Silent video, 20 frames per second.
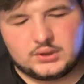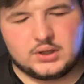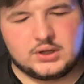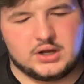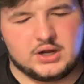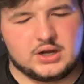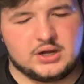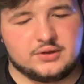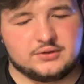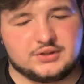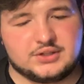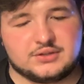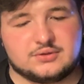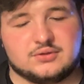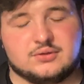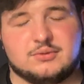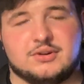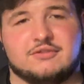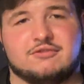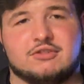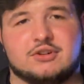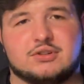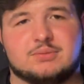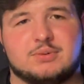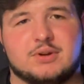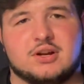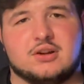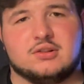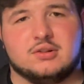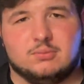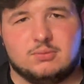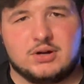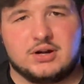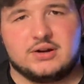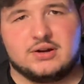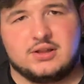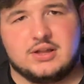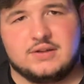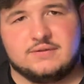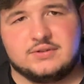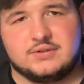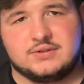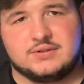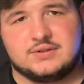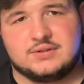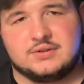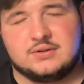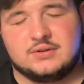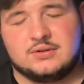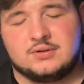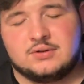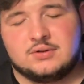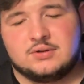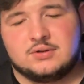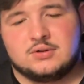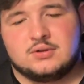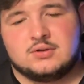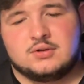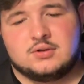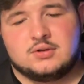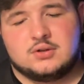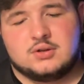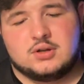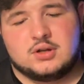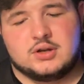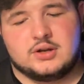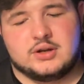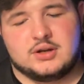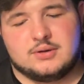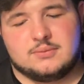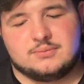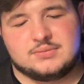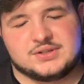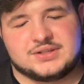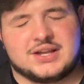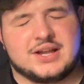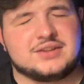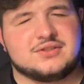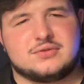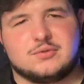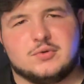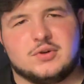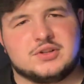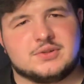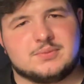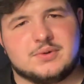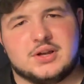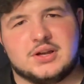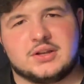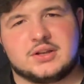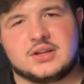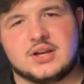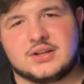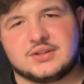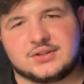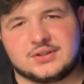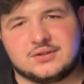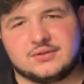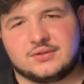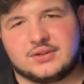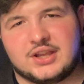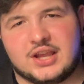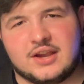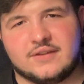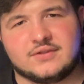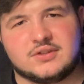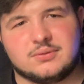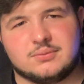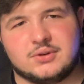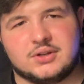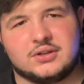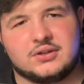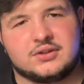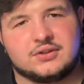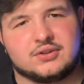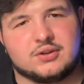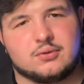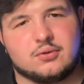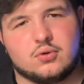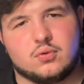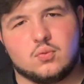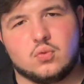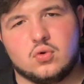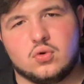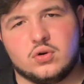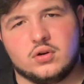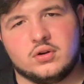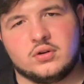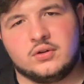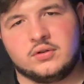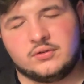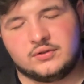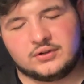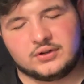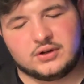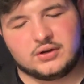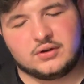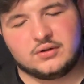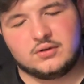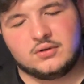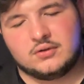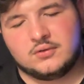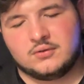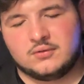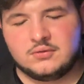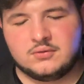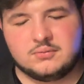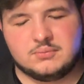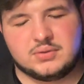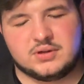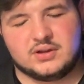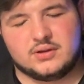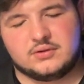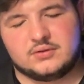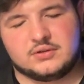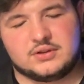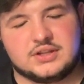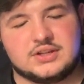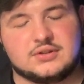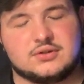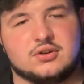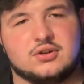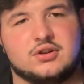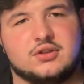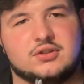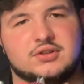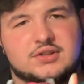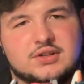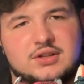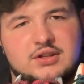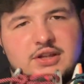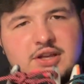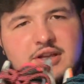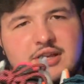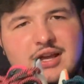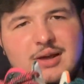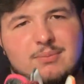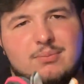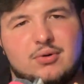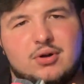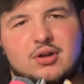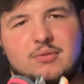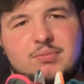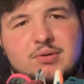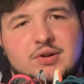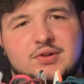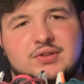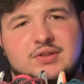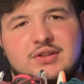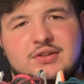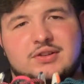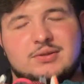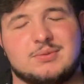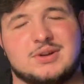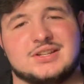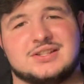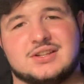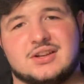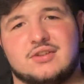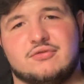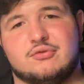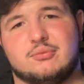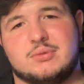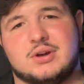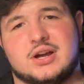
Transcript: uh, these were my first pair of LeBron 11s um, besides the ones my cousin gave to me because they were worn so but these are like I bought personally to myself in